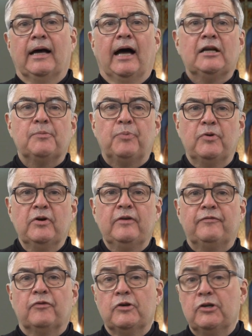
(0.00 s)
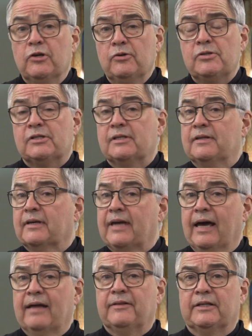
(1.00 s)
and approved for use in the
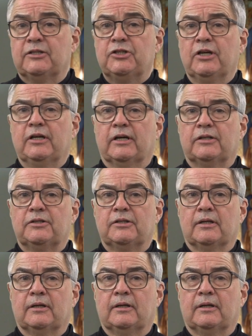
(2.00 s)
Catholic Church.